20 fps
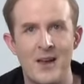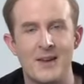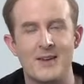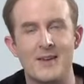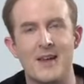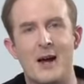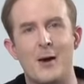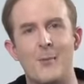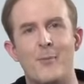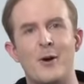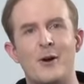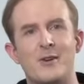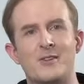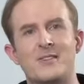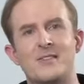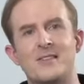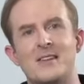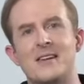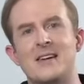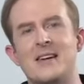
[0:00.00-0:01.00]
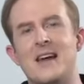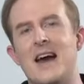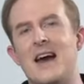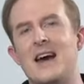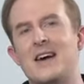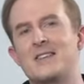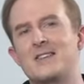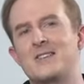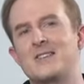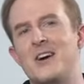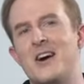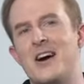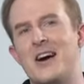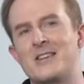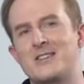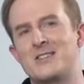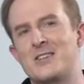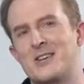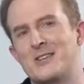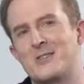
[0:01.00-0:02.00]
Now personally, as I
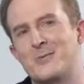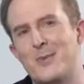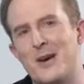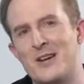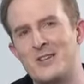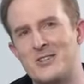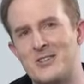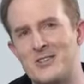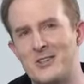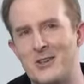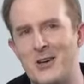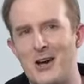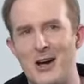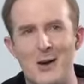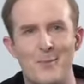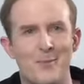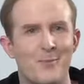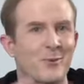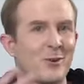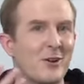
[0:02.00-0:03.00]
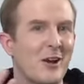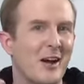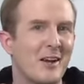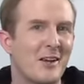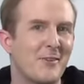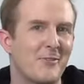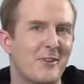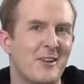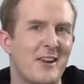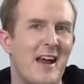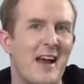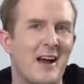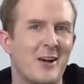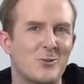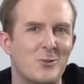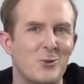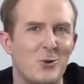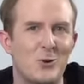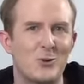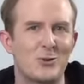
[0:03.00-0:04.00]
just mentioned, I'm kind of an
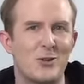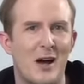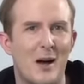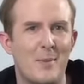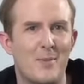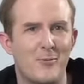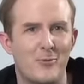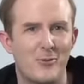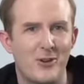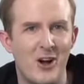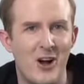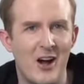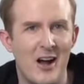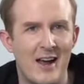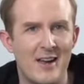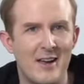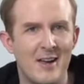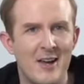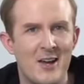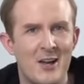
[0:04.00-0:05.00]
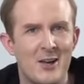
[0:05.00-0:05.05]
outdoor type of guy.